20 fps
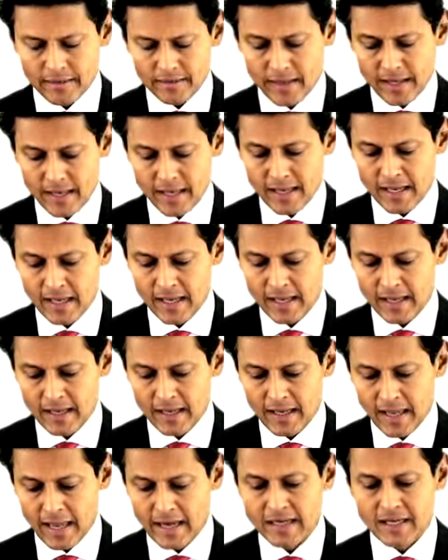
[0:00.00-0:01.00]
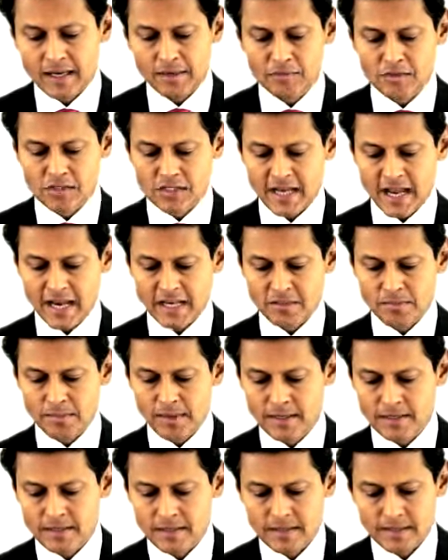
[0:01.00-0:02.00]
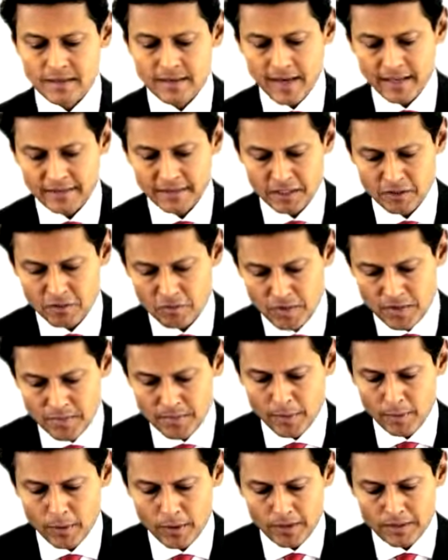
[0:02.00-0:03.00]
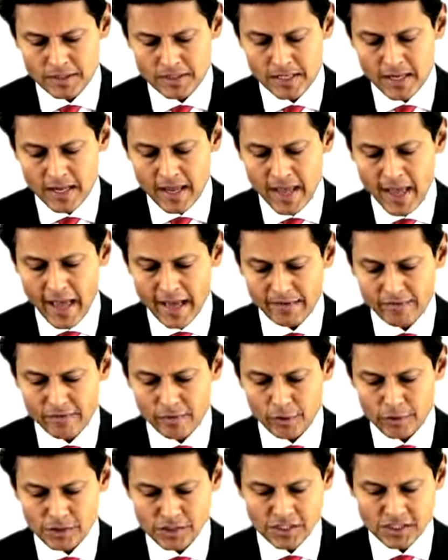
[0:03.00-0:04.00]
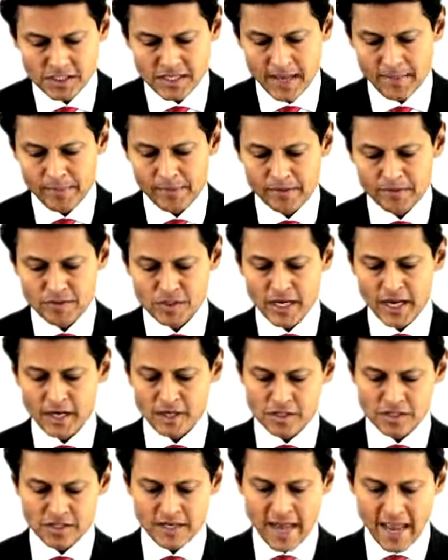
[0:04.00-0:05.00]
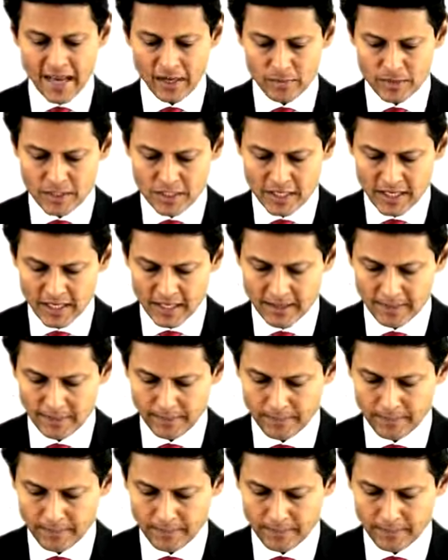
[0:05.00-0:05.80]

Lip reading: The income statement, nothing to report, and of course the statement of changes in equity.